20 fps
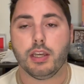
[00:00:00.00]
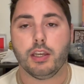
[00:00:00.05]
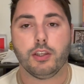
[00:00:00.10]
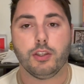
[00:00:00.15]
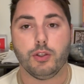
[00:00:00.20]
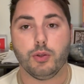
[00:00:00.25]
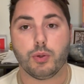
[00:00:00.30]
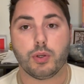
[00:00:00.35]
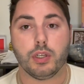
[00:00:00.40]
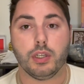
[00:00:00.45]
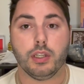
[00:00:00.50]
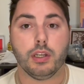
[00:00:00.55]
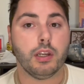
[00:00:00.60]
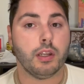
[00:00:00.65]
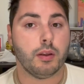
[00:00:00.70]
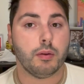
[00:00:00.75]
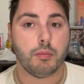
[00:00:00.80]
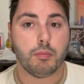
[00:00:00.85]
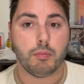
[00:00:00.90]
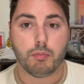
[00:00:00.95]
You
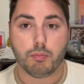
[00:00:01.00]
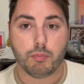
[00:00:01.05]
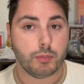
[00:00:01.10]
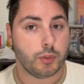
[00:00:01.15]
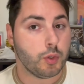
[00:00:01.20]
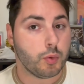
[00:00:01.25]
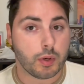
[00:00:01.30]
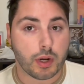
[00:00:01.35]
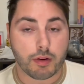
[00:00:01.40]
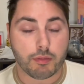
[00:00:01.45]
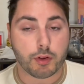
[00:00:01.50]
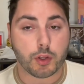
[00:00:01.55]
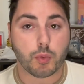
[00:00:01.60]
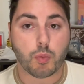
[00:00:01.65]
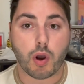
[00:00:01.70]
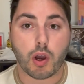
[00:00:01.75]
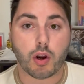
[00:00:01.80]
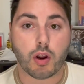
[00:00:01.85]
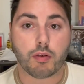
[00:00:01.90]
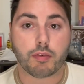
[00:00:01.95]
can do whatever you
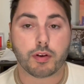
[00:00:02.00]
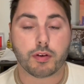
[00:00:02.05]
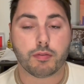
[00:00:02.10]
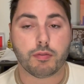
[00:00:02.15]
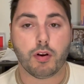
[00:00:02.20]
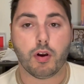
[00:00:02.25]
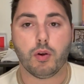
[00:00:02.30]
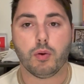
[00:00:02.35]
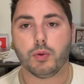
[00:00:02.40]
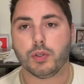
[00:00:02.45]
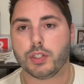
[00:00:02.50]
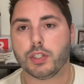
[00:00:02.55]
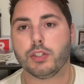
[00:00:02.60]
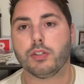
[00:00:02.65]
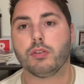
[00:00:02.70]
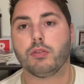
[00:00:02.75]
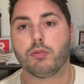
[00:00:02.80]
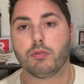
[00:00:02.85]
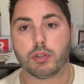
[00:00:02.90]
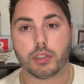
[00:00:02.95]
want off your phone, which
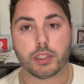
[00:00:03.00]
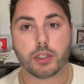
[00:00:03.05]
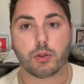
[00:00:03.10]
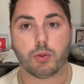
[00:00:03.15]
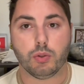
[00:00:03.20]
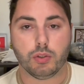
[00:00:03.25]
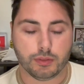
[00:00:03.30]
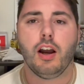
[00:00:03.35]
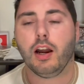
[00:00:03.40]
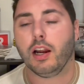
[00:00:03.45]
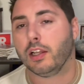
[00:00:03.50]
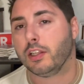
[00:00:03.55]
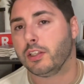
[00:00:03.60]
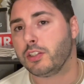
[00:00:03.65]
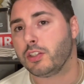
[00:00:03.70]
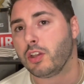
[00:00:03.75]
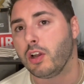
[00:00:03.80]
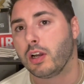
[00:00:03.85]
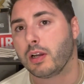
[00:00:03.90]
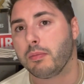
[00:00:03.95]
is really cool. All right,
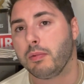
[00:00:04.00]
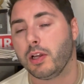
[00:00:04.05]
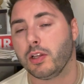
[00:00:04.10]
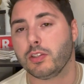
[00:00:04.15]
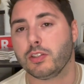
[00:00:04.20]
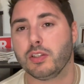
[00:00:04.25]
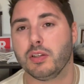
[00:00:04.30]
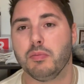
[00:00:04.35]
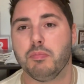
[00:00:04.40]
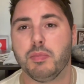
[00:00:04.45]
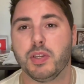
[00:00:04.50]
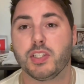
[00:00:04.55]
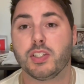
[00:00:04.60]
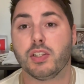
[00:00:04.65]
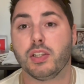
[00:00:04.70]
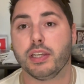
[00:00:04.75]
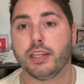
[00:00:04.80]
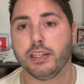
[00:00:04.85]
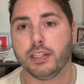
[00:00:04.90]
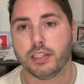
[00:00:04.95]
let's talk about some
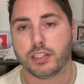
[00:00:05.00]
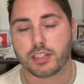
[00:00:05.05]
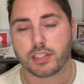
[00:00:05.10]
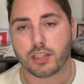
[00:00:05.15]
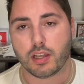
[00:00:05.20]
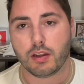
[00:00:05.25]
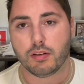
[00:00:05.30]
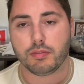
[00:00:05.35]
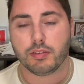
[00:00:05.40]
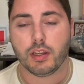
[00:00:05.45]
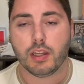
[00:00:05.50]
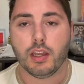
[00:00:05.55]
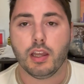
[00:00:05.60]
miscellaneous stuff.